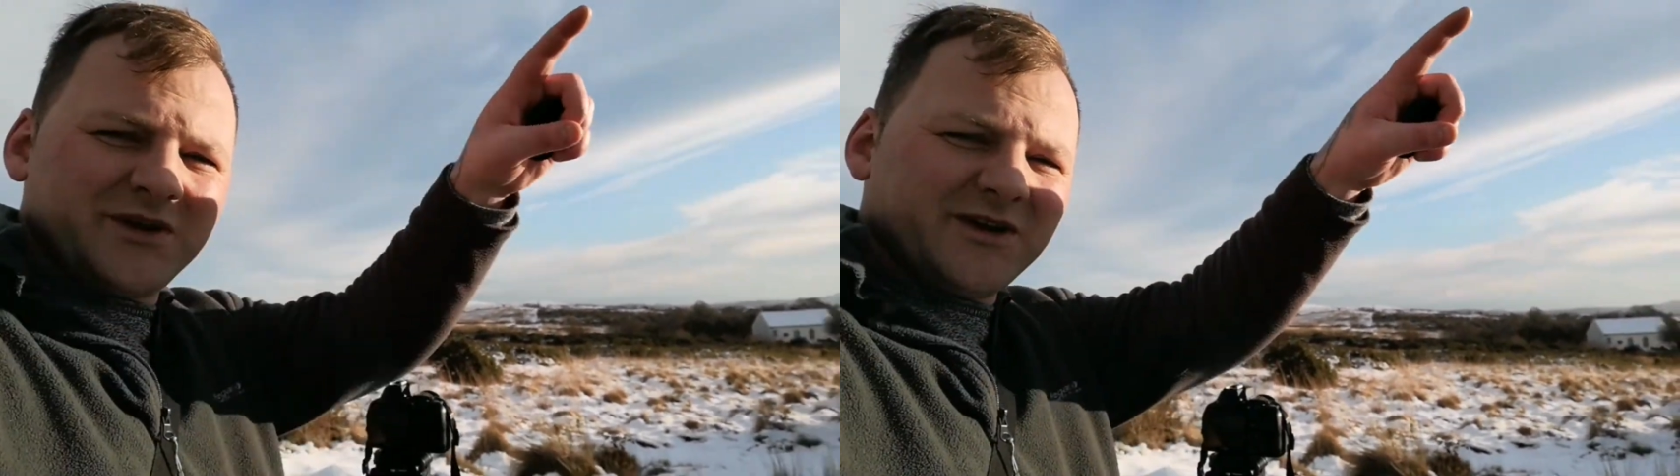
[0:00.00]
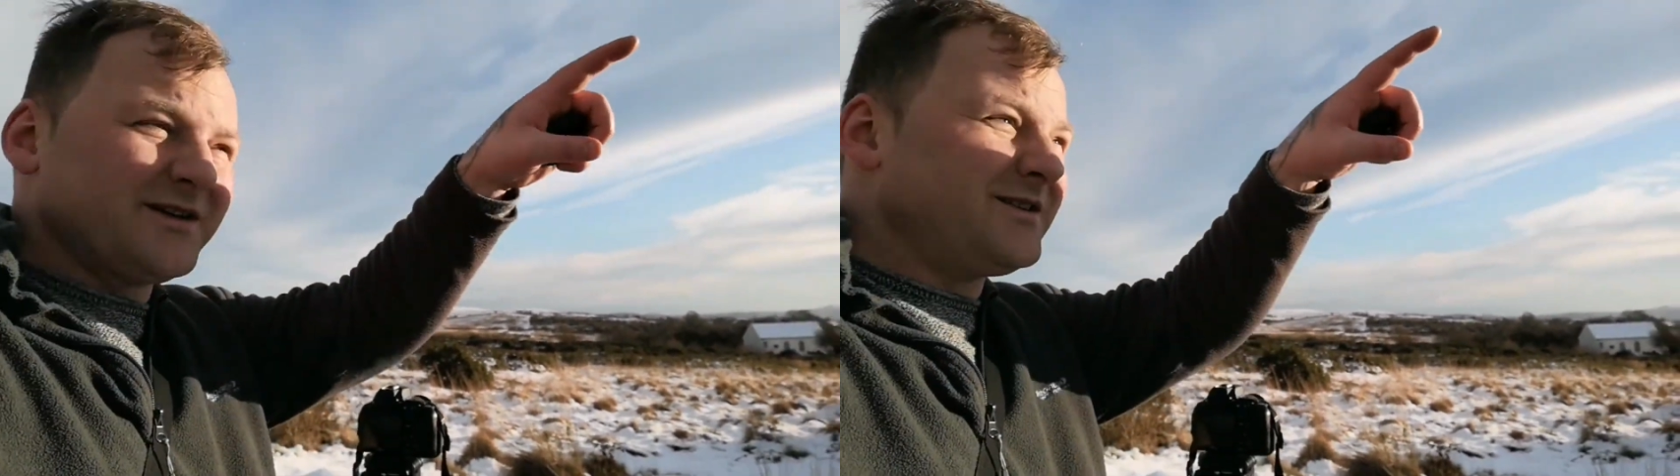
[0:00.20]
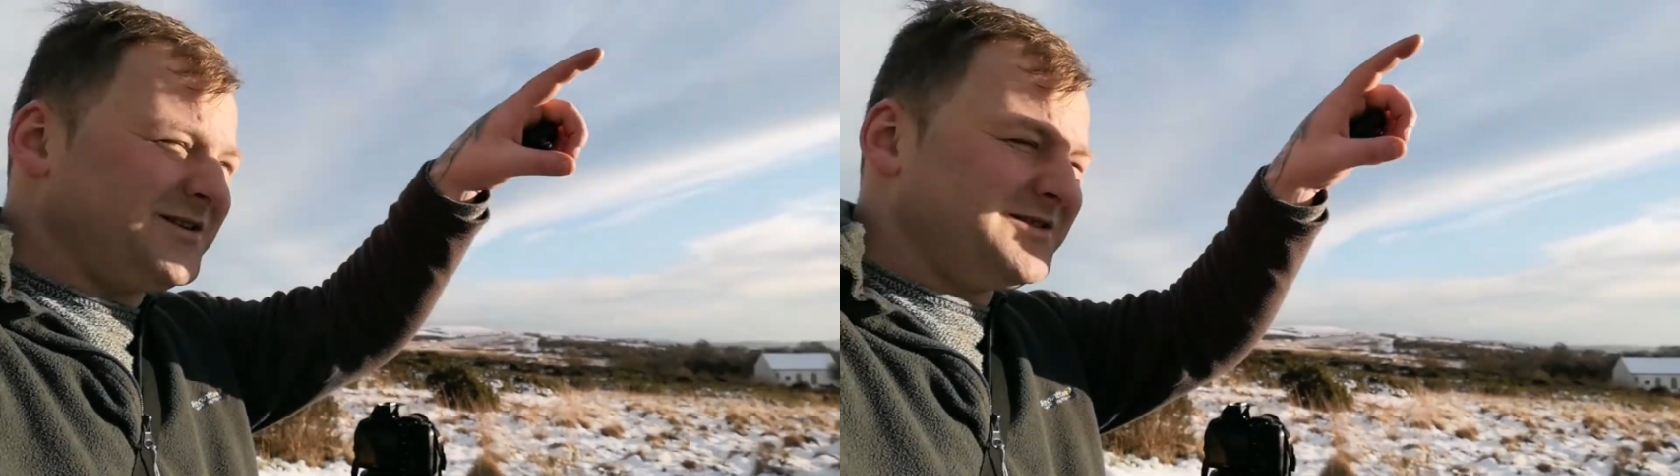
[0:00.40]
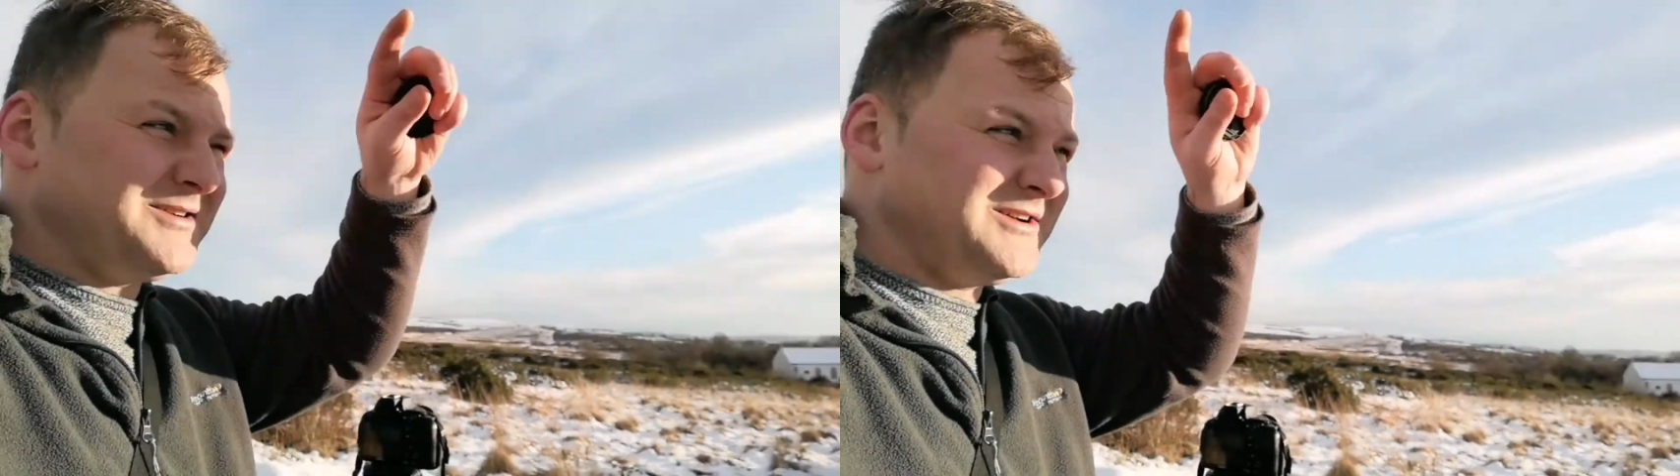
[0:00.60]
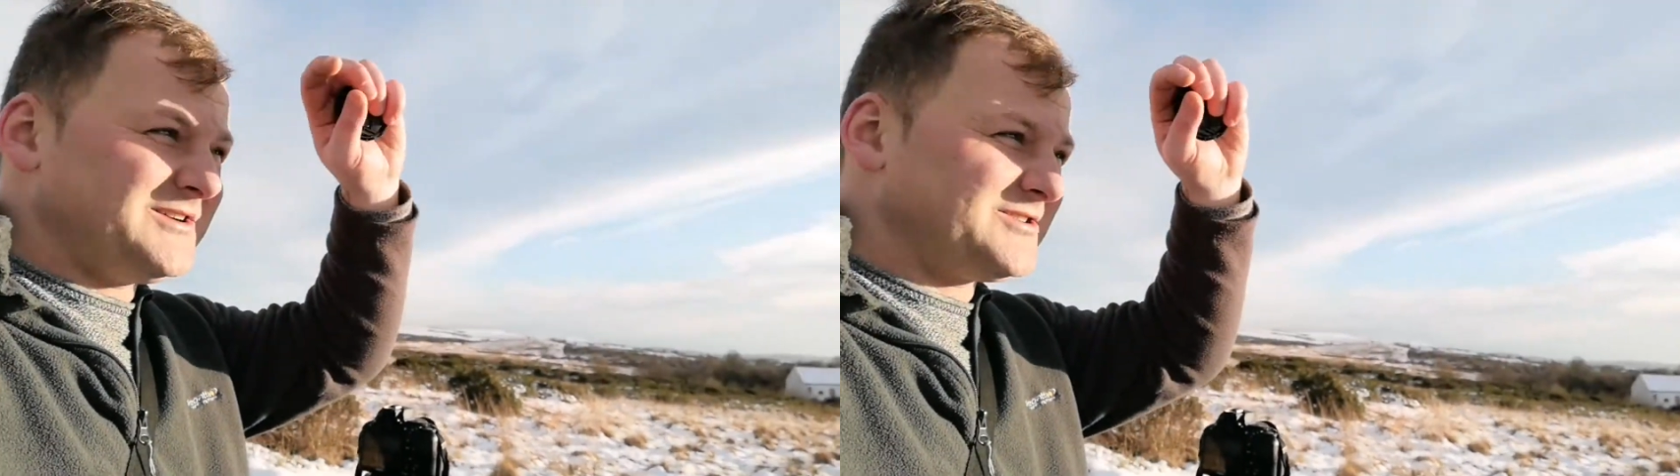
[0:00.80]
being
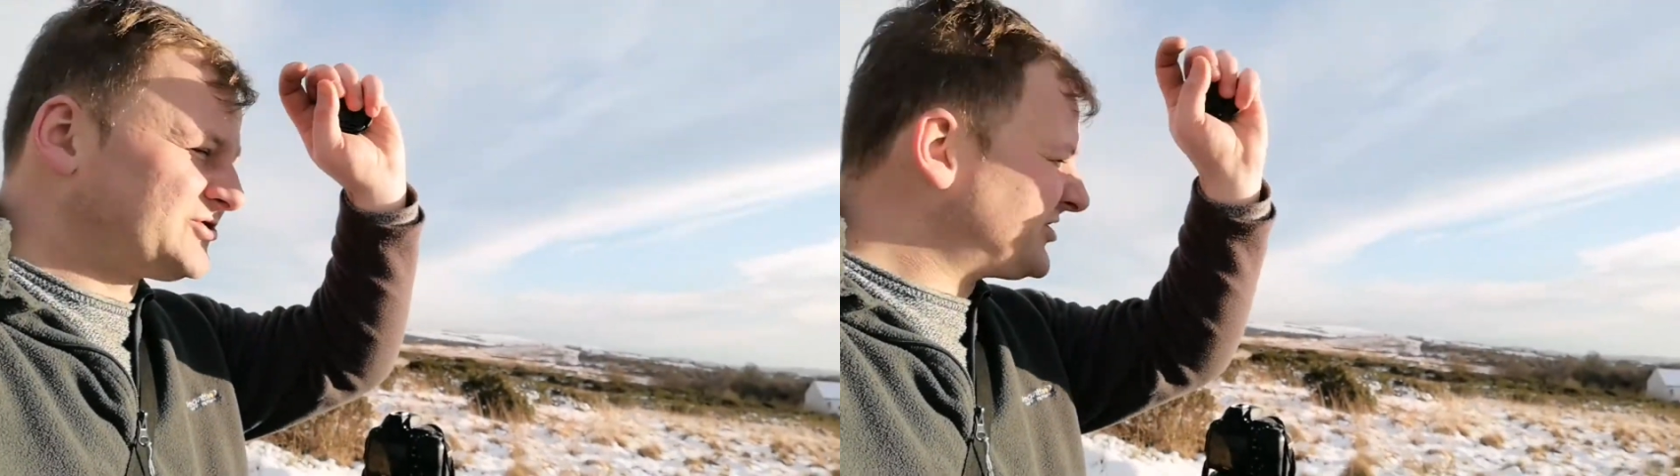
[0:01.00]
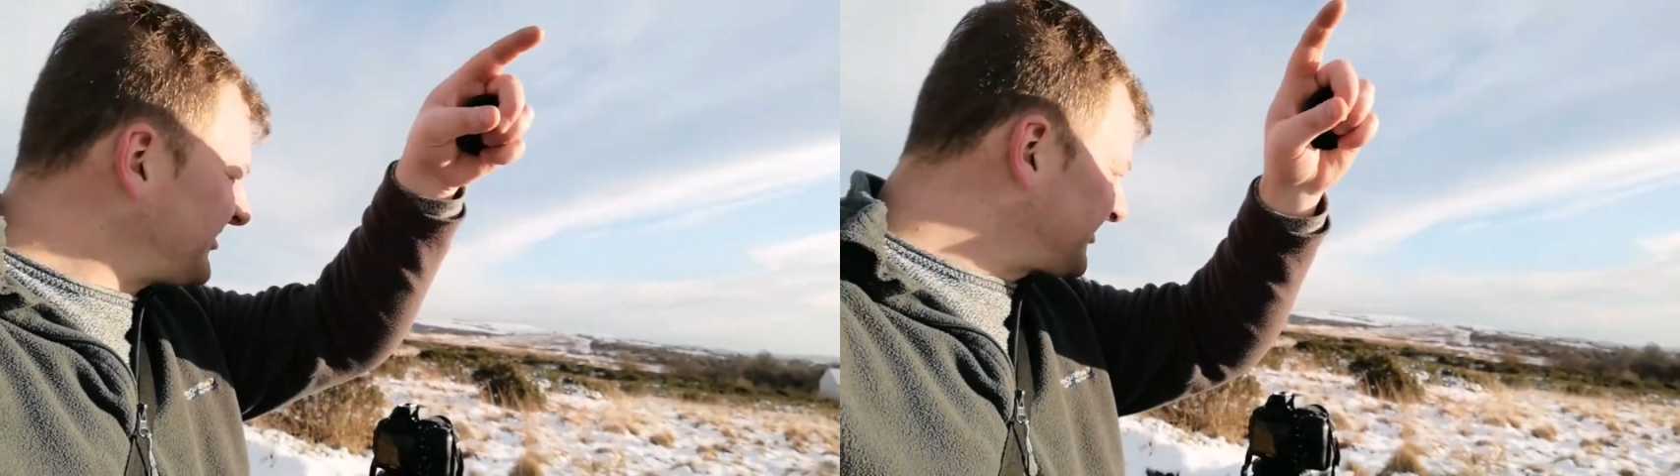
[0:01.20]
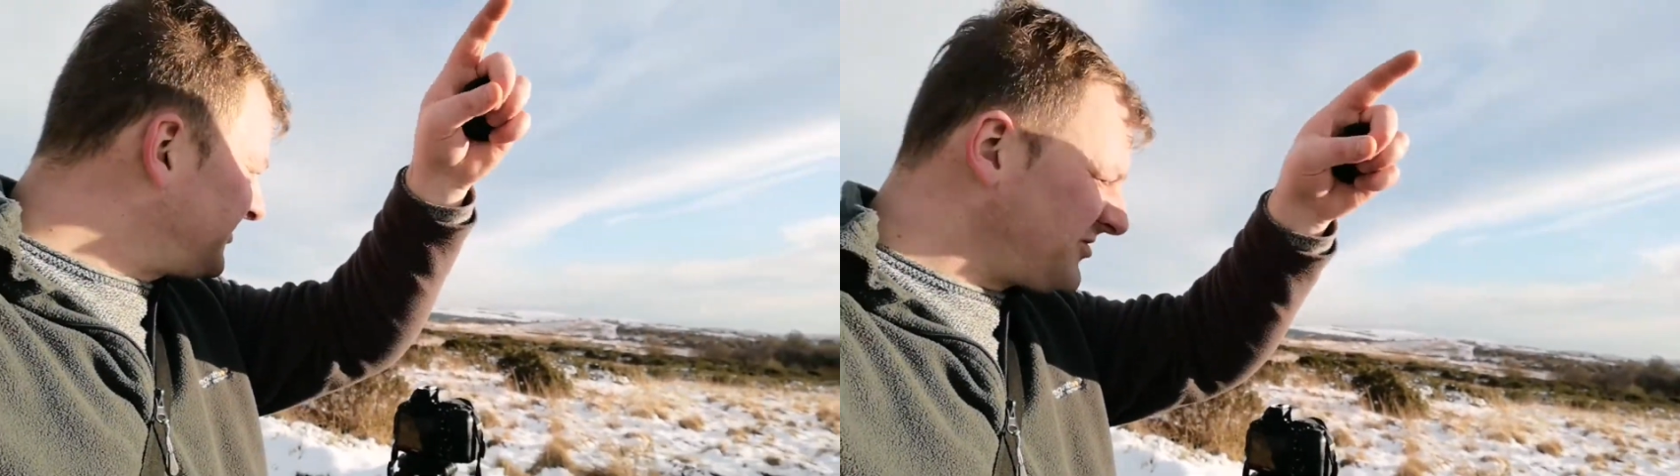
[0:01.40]
just